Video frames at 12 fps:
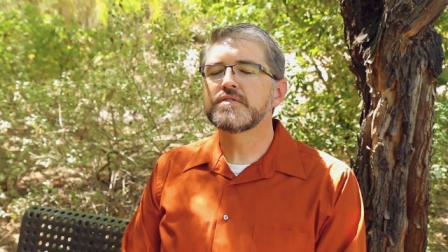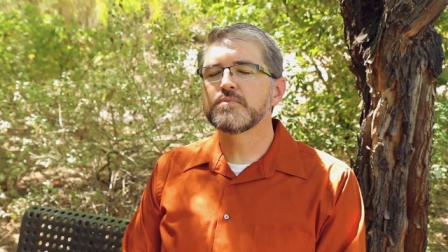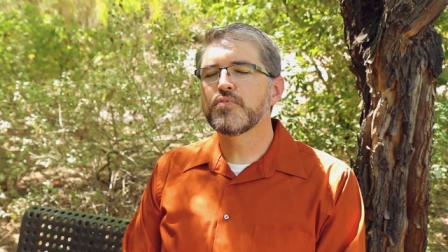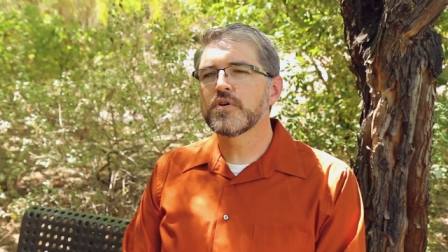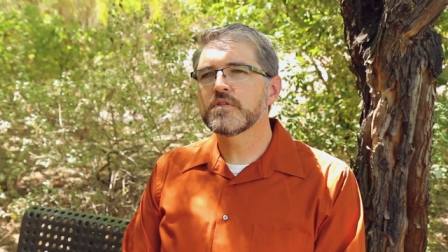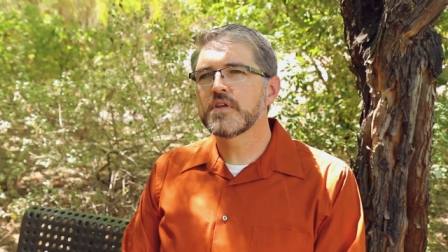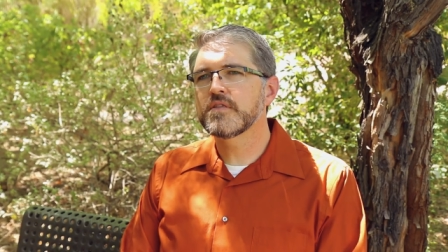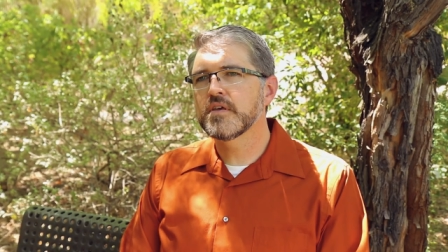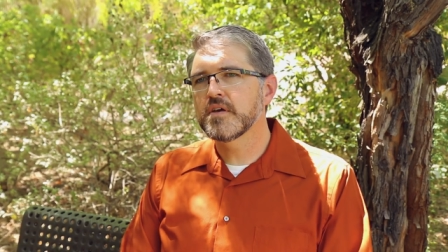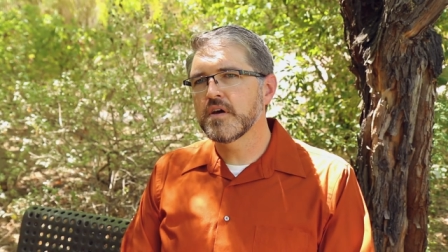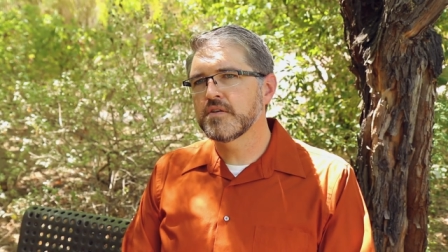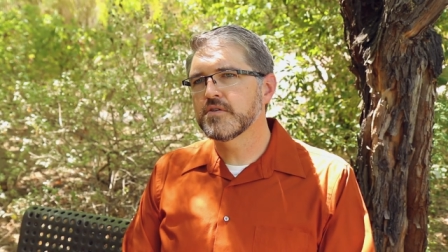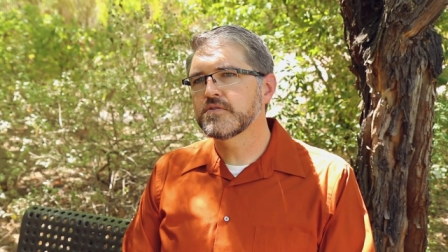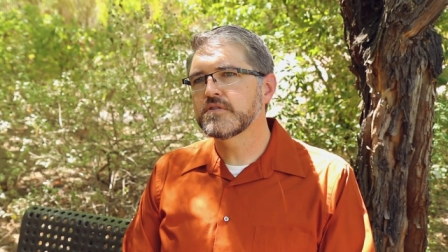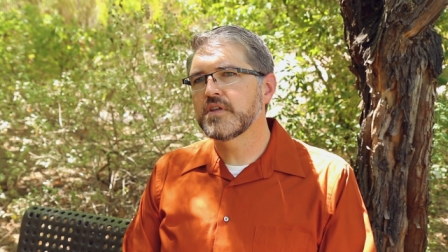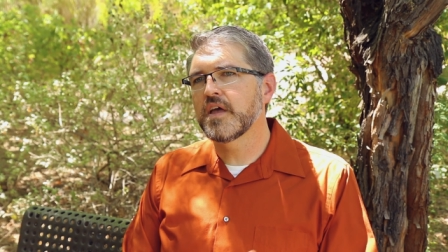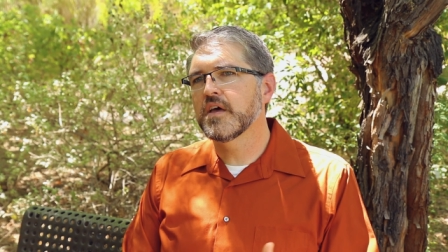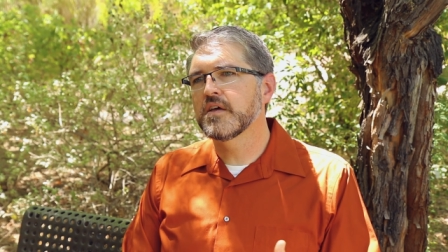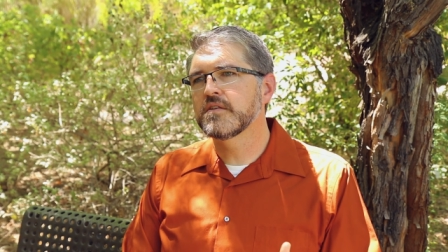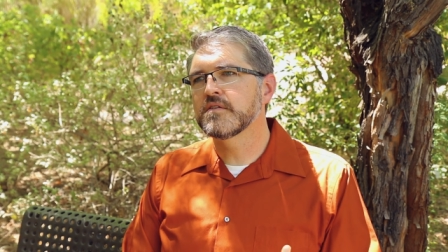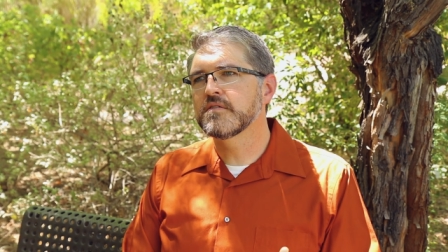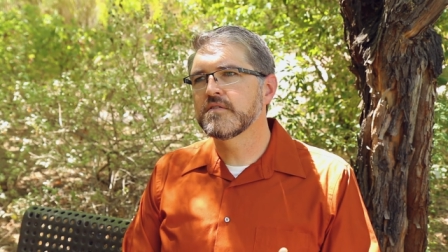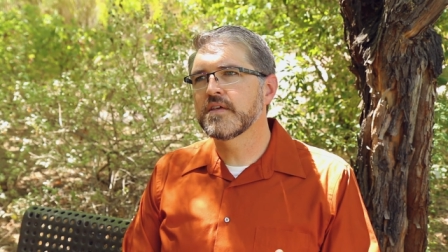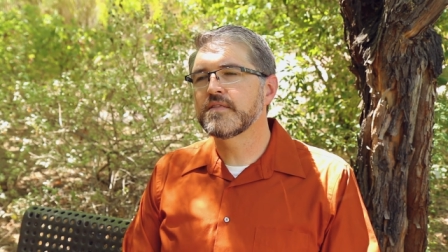It's important that they understand
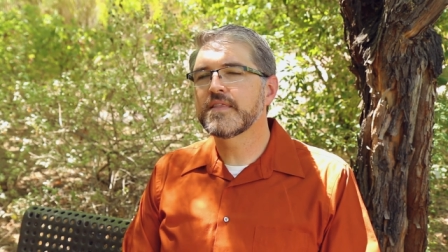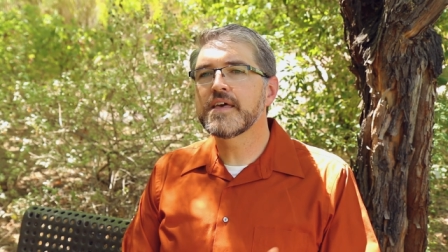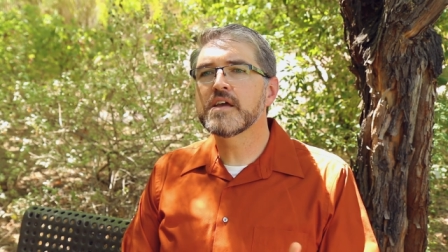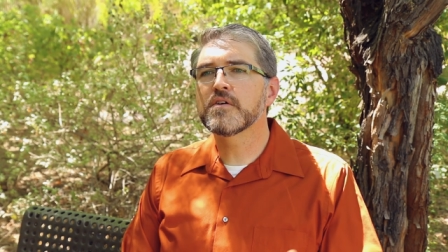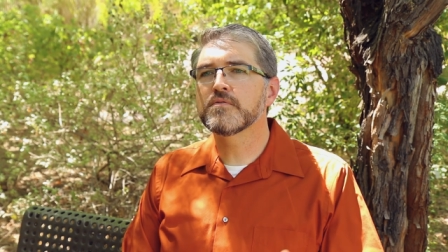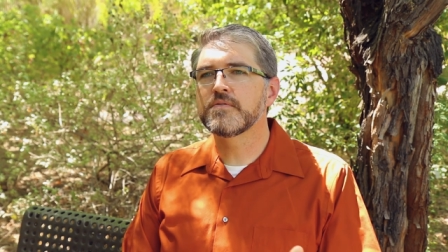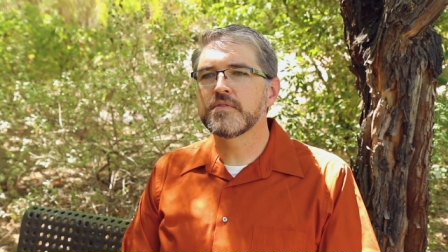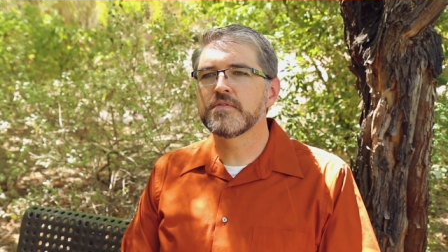that they are